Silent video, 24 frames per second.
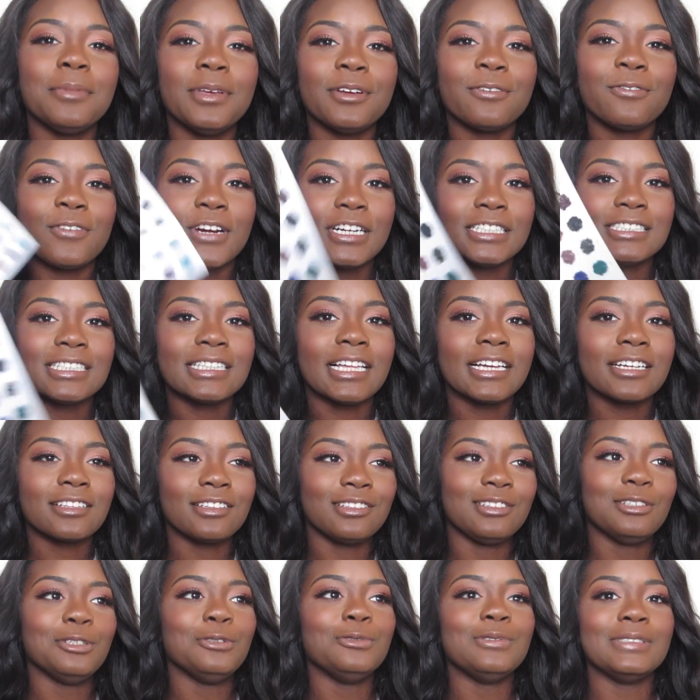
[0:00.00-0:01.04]
be afraid to like
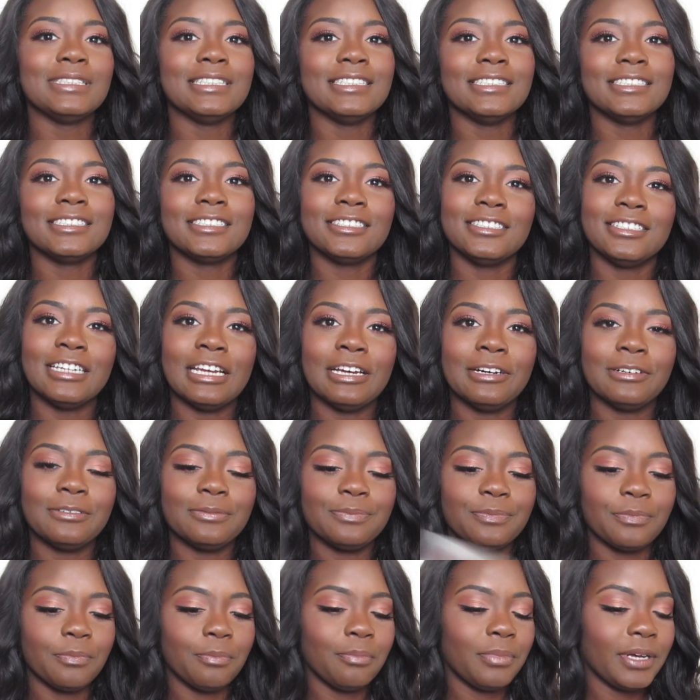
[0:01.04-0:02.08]
lose this,
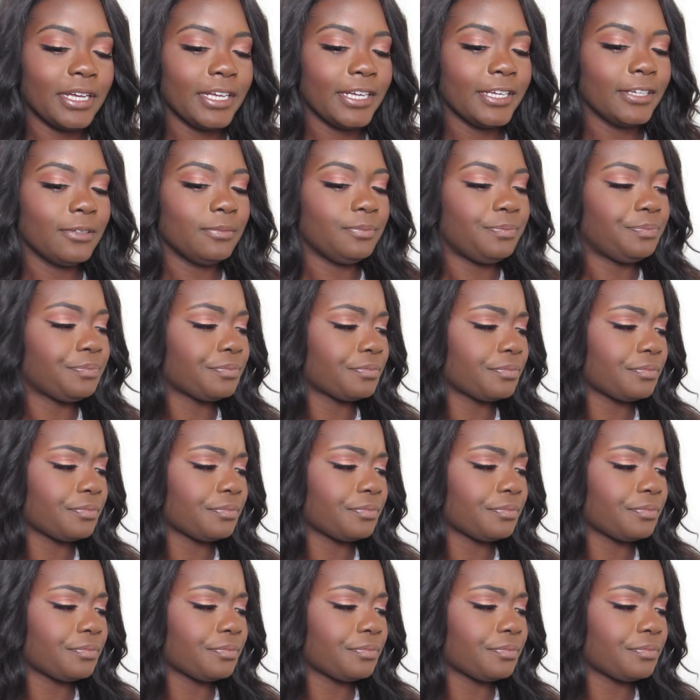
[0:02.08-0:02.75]
but